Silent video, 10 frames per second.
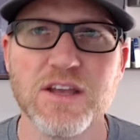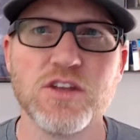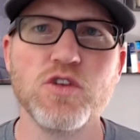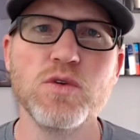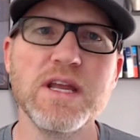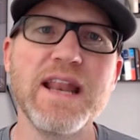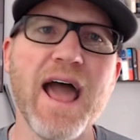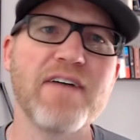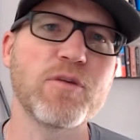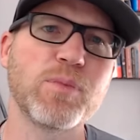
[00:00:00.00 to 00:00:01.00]
You need to
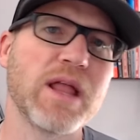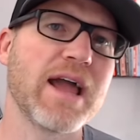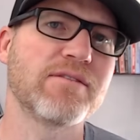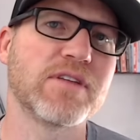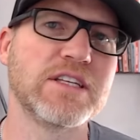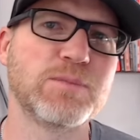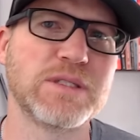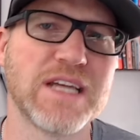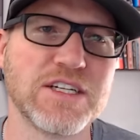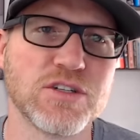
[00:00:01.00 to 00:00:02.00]
have a plan for these
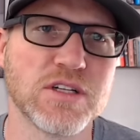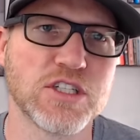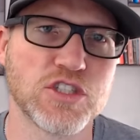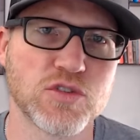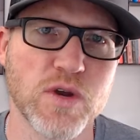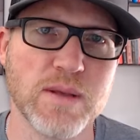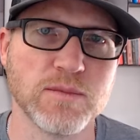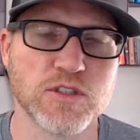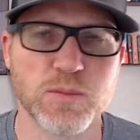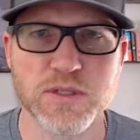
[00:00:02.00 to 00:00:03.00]
potential
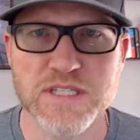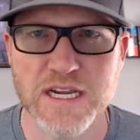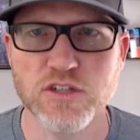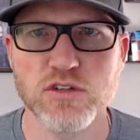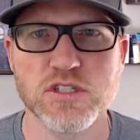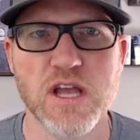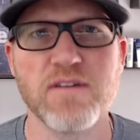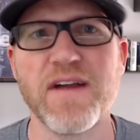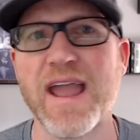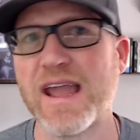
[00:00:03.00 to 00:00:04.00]
extremes to protect
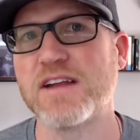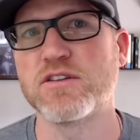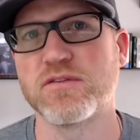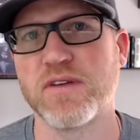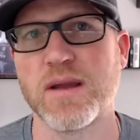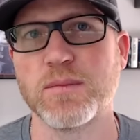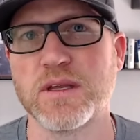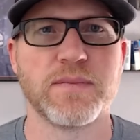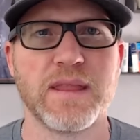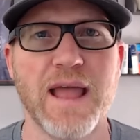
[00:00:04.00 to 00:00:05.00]
yourself and your
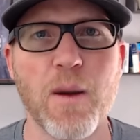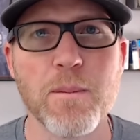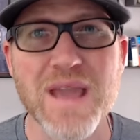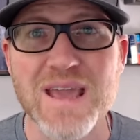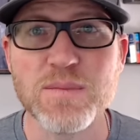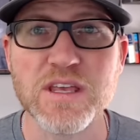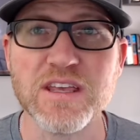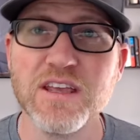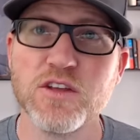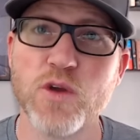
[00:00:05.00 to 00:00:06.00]
family. Now,
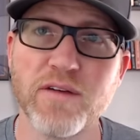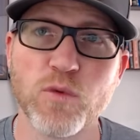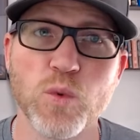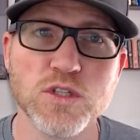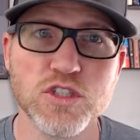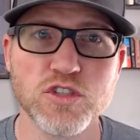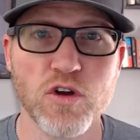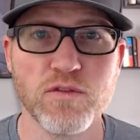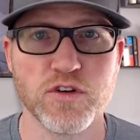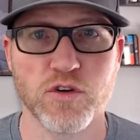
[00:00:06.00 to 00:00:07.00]
maybe you have a wood
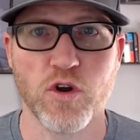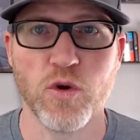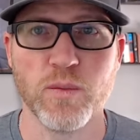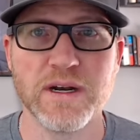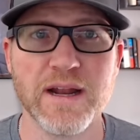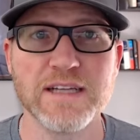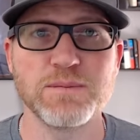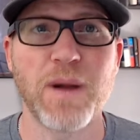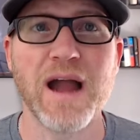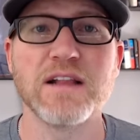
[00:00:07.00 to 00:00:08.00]
stove in your home and a nice
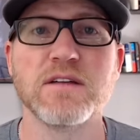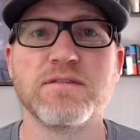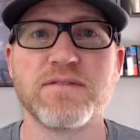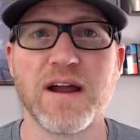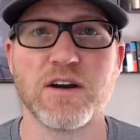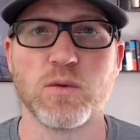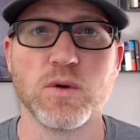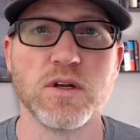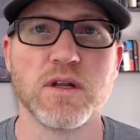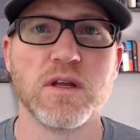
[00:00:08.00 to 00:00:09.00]
pile of
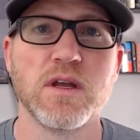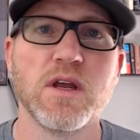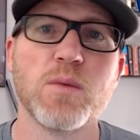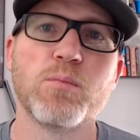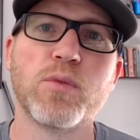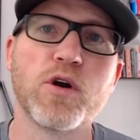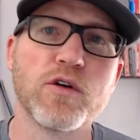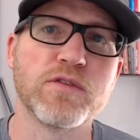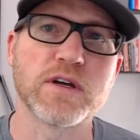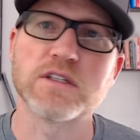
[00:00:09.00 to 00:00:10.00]
firewood.
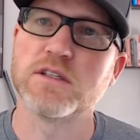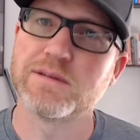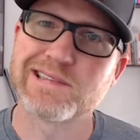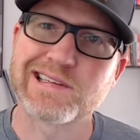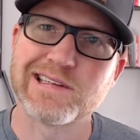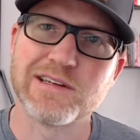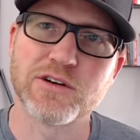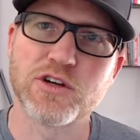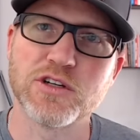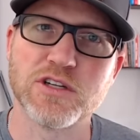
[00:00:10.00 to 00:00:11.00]
Perfect.
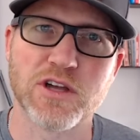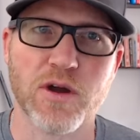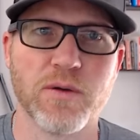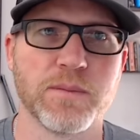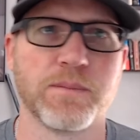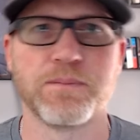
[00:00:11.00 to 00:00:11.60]
You're good to go.